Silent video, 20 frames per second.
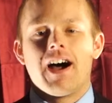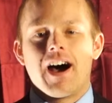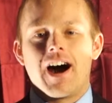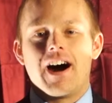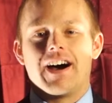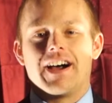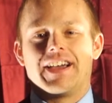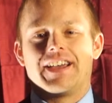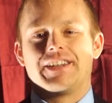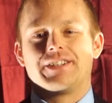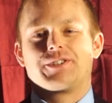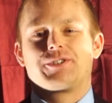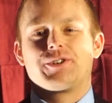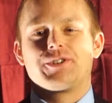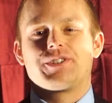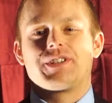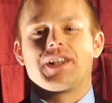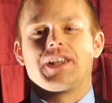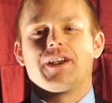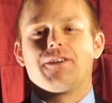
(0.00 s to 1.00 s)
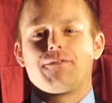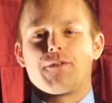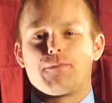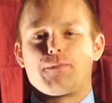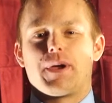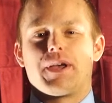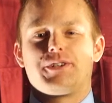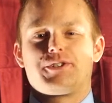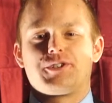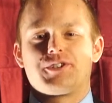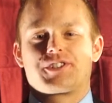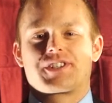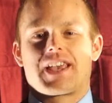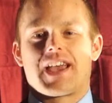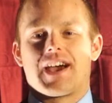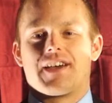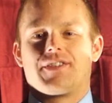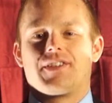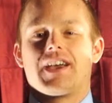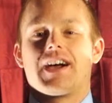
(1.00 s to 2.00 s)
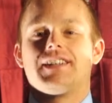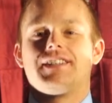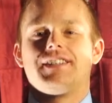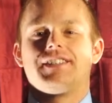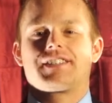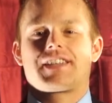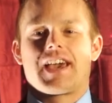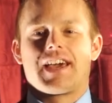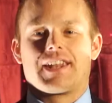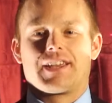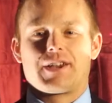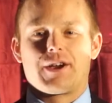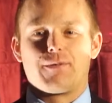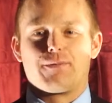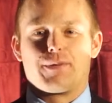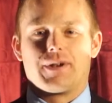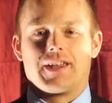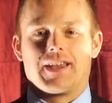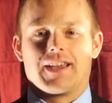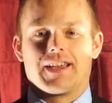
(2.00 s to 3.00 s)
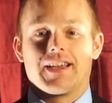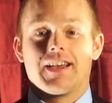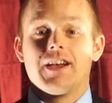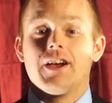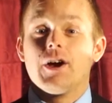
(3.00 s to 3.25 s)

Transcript: Hi, Tristan here from PatronScan, the ID scanning company.